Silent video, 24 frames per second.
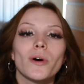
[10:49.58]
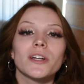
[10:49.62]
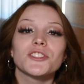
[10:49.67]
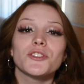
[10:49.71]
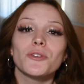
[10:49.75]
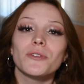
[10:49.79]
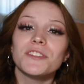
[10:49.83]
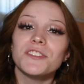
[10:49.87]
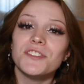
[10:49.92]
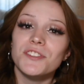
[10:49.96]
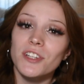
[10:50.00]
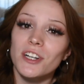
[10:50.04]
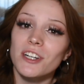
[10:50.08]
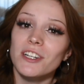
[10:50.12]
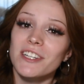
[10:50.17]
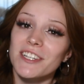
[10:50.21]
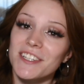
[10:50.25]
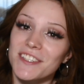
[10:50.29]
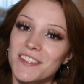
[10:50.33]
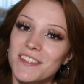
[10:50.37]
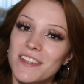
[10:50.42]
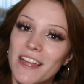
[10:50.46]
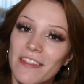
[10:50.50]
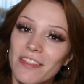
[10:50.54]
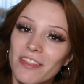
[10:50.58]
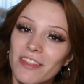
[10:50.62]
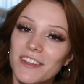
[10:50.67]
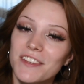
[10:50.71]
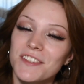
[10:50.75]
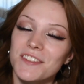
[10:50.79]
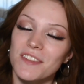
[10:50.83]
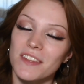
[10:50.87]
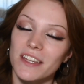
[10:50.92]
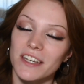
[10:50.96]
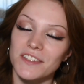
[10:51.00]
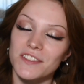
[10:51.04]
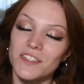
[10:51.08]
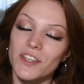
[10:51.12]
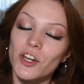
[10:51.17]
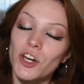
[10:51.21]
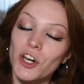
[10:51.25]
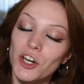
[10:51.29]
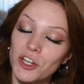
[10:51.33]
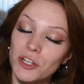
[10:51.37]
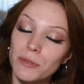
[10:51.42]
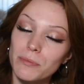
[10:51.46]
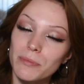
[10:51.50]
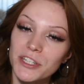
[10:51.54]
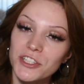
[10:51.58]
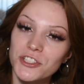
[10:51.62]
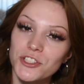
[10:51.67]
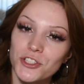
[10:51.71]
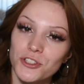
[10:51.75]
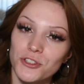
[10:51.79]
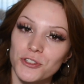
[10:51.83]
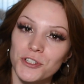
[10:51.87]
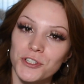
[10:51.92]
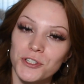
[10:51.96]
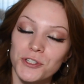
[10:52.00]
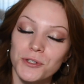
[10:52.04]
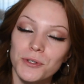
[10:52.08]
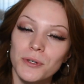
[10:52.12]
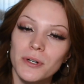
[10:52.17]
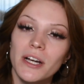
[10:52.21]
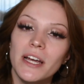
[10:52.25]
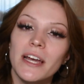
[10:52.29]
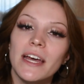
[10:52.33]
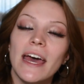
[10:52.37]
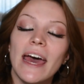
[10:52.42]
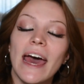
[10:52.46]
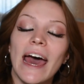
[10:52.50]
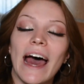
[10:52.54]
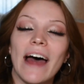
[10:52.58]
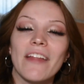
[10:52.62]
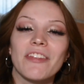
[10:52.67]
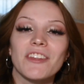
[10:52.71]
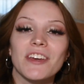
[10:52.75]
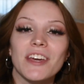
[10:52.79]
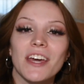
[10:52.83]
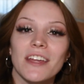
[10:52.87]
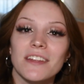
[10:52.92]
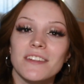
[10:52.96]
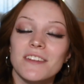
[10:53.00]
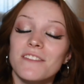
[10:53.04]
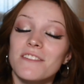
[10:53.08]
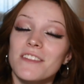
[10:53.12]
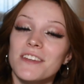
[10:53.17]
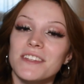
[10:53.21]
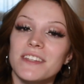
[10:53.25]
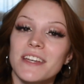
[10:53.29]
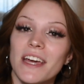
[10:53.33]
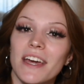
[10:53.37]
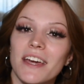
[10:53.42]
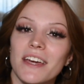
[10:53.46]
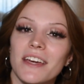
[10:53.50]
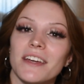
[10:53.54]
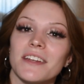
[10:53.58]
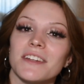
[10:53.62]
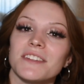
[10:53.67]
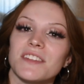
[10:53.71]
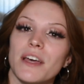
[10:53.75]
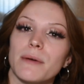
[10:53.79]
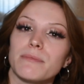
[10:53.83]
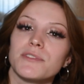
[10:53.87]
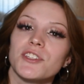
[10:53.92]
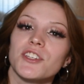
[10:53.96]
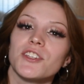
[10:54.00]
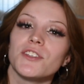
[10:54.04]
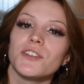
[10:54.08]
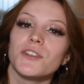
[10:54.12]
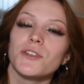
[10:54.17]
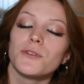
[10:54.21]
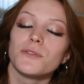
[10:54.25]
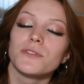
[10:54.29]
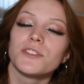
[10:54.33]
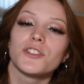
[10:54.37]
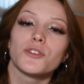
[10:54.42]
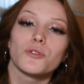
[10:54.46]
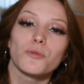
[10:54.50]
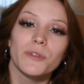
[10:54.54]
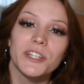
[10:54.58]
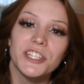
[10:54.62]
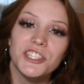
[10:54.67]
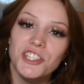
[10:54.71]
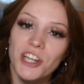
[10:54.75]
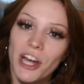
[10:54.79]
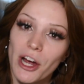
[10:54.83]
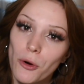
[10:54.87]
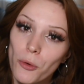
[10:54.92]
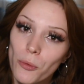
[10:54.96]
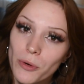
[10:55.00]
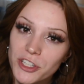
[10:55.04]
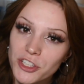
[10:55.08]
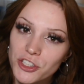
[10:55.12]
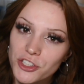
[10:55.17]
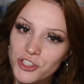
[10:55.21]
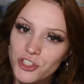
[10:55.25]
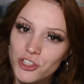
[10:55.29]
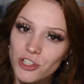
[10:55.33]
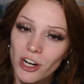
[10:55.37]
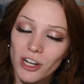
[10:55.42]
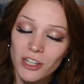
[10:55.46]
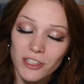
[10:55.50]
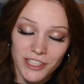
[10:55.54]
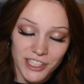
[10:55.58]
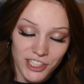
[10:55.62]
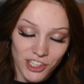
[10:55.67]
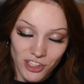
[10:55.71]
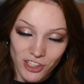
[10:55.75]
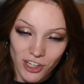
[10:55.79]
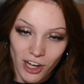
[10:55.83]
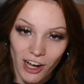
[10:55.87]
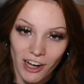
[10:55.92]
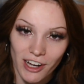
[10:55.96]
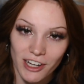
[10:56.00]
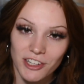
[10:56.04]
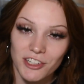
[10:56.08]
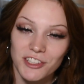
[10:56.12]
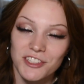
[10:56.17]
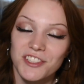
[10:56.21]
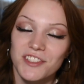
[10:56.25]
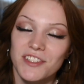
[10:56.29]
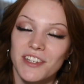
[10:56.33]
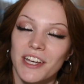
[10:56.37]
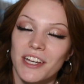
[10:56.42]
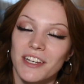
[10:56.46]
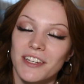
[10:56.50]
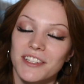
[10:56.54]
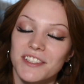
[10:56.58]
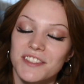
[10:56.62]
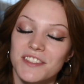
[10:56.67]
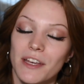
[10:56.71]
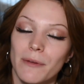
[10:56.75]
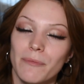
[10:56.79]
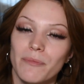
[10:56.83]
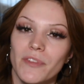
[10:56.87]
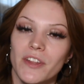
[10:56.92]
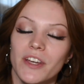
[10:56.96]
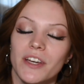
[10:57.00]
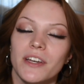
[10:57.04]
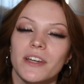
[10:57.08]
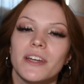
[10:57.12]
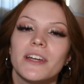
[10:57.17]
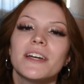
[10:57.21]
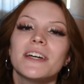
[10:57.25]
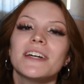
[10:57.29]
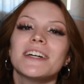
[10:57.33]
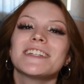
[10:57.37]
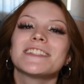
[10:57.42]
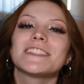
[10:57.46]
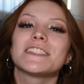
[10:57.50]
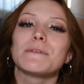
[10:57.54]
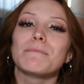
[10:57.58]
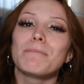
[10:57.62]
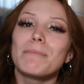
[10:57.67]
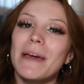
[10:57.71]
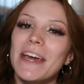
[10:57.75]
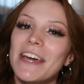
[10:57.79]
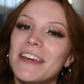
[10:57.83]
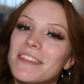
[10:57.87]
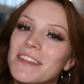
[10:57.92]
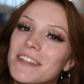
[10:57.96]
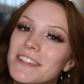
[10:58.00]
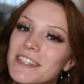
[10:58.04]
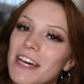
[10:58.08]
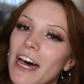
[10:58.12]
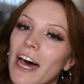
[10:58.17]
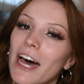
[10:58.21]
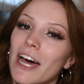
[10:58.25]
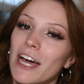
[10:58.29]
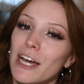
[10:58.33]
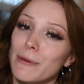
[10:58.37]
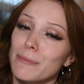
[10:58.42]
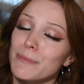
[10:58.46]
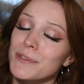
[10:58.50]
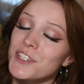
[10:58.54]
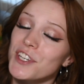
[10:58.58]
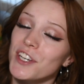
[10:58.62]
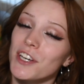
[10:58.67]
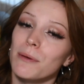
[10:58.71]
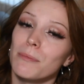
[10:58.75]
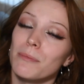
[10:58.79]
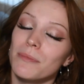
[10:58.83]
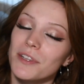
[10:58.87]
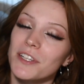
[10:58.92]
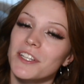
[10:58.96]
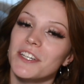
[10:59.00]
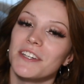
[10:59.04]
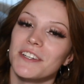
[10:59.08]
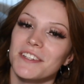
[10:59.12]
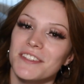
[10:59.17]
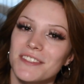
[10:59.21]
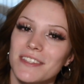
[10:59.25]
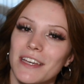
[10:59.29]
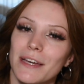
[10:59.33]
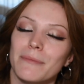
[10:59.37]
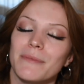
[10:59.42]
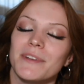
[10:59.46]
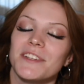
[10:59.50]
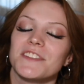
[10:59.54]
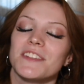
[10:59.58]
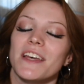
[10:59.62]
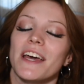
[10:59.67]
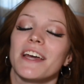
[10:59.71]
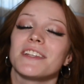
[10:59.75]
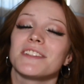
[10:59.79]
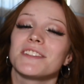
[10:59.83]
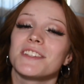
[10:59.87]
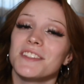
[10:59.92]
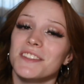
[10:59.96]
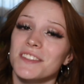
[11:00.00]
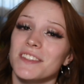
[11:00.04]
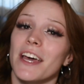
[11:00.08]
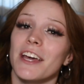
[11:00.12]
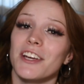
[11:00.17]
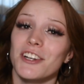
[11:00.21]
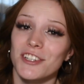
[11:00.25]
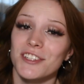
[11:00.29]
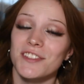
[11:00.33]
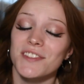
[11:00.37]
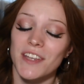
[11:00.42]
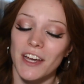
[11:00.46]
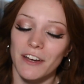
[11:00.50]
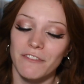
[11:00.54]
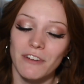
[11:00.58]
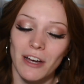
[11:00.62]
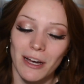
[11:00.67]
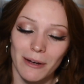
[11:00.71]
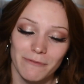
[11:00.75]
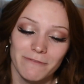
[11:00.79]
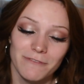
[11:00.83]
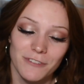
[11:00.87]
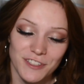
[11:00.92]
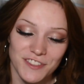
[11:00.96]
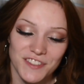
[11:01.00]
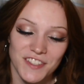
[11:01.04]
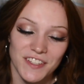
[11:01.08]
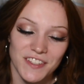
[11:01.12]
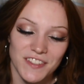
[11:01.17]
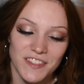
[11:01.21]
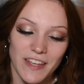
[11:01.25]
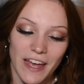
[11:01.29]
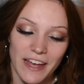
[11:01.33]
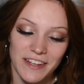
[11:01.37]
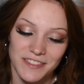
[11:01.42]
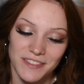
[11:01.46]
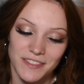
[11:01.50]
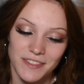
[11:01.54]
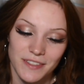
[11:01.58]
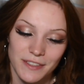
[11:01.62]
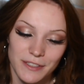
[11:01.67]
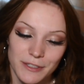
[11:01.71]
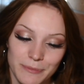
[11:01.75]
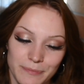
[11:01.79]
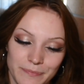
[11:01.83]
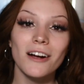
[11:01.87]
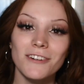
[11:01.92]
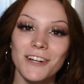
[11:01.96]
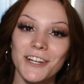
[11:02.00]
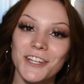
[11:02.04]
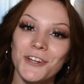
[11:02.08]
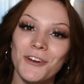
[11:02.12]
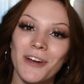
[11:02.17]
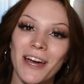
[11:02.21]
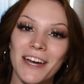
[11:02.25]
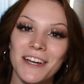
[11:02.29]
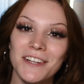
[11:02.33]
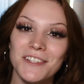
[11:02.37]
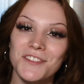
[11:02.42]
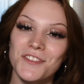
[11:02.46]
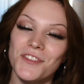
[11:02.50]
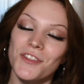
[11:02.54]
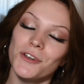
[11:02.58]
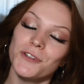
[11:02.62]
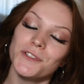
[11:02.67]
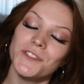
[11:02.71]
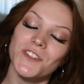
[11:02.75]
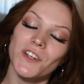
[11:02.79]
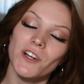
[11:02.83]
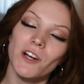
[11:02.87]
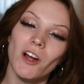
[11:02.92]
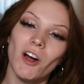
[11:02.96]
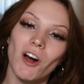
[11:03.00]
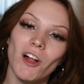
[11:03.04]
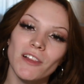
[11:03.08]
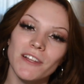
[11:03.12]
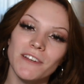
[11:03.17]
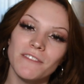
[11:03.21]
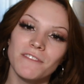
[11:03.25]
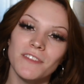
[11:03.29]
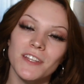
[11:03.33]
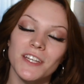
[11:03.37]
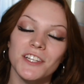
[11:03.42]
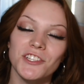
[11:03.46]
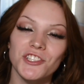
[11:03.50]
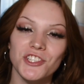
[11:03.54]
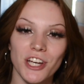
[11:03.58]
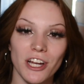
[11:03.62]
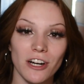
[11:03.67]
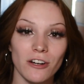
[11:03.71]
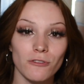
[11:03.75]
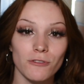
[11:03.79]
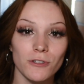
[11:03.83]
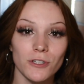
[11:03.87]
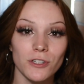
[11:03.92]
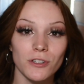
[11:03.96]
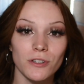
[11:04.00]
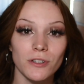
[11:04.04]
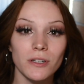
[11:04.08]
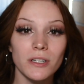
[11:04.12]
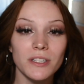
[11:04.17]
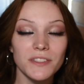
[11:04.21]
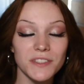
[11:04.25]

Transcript: Well, to a certain extent, these things could be true. At the end of the day, it is up to you to reach out when you're struggling or not understanding something, to make the time to complete assignments, and to set yourself up for success. Alright, you guys, those are all of the general